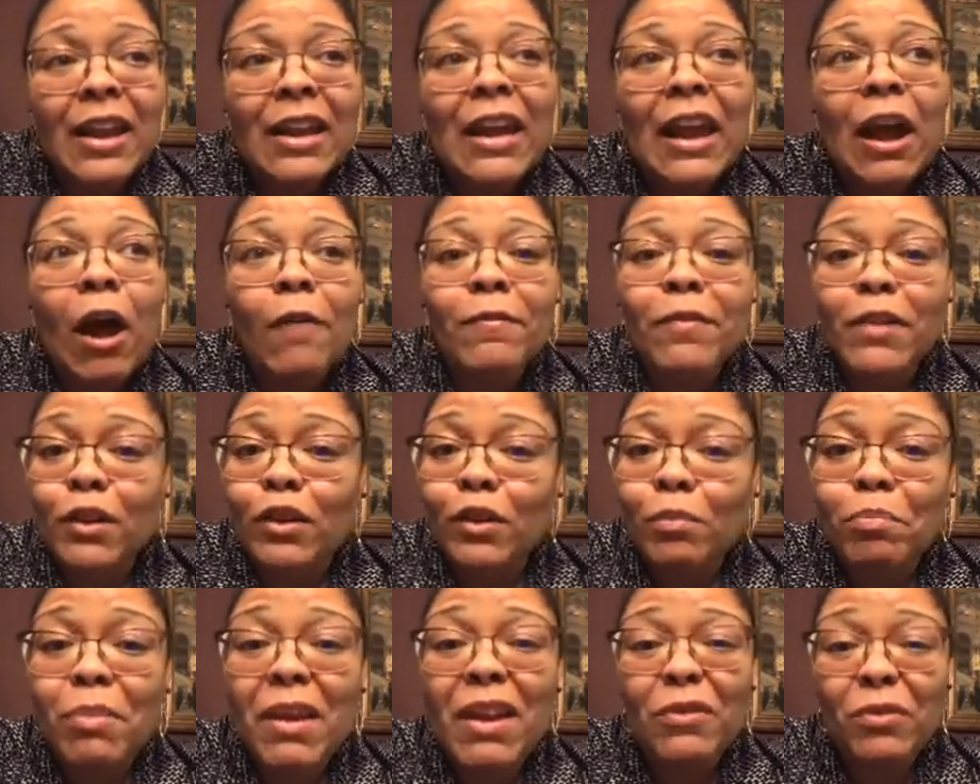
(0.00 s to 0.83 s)
They often
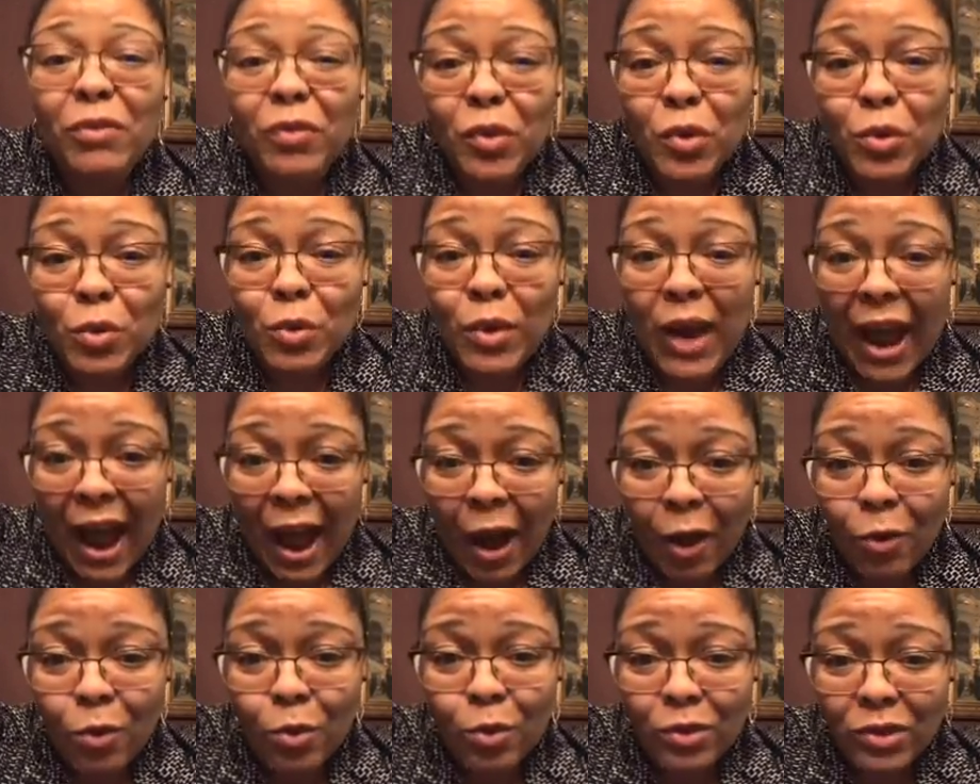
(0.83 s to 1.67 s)
spit food
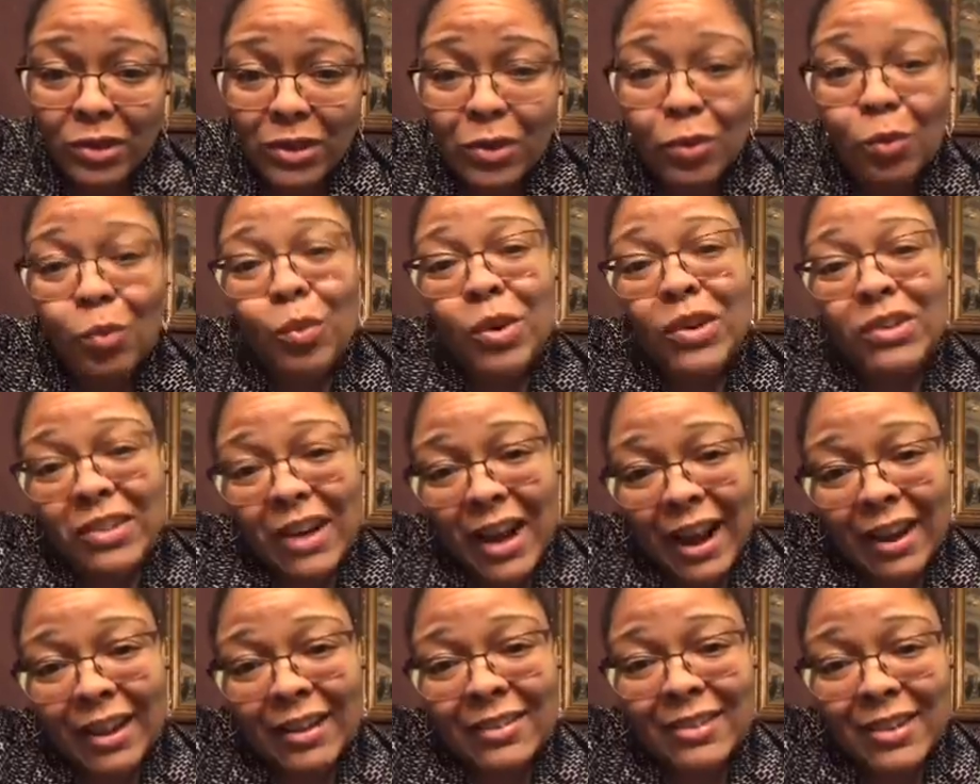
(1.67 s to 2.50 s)
out, which,
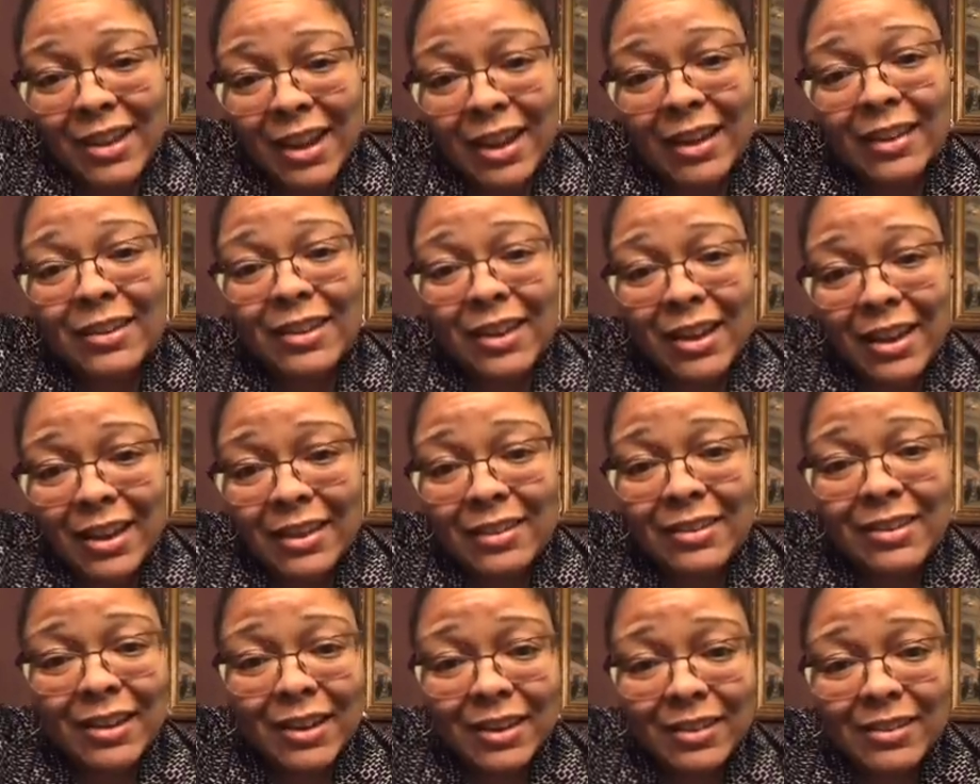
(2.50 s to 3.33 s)
like I said,
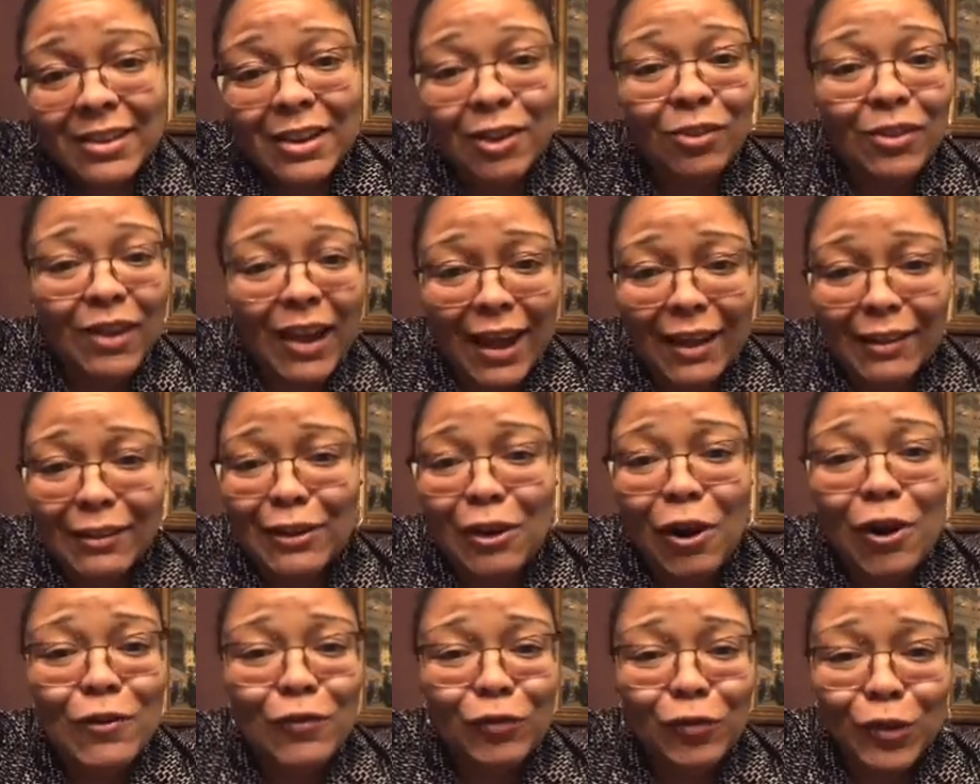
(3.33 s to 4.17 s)
kids that don't like
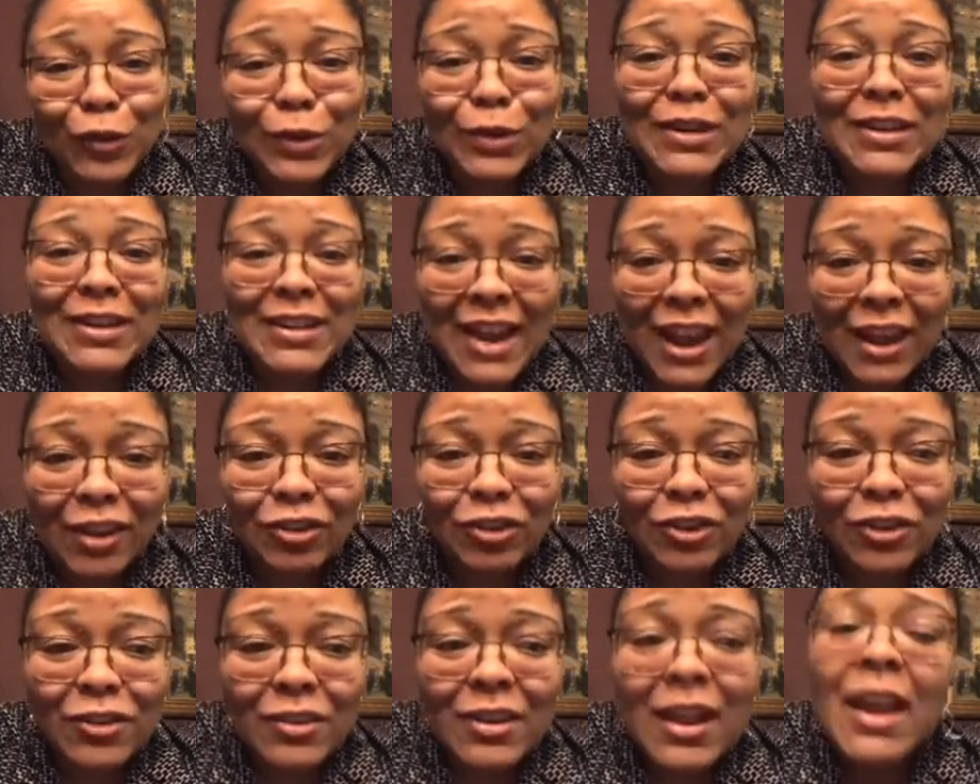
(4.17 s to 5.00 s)
certain food or
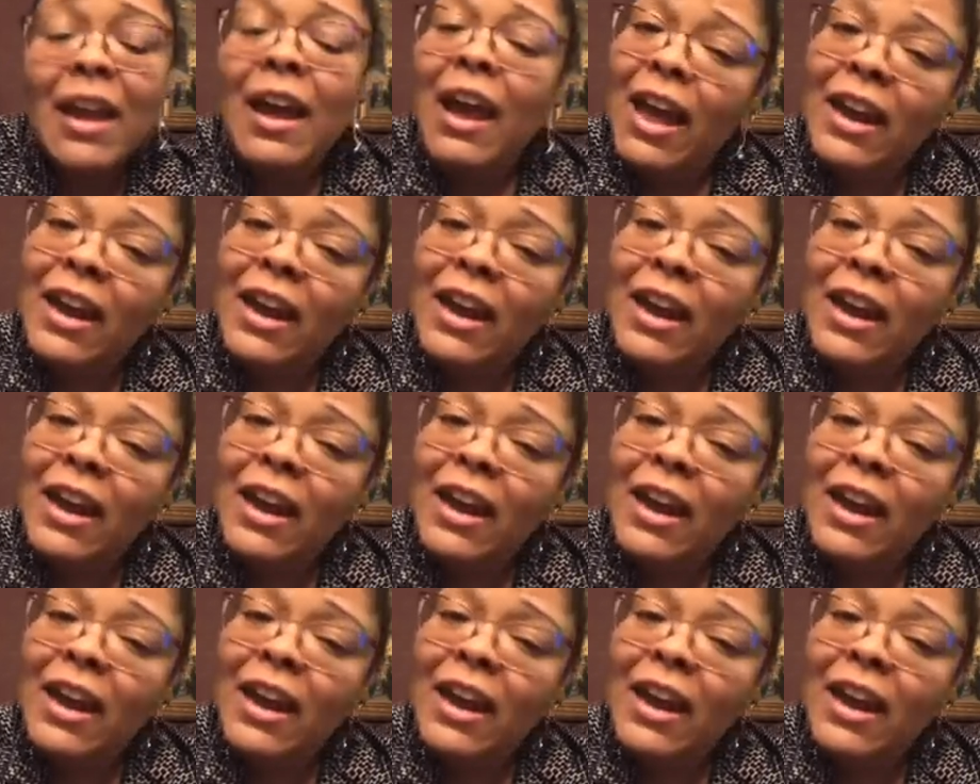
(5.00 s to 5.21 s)
textures,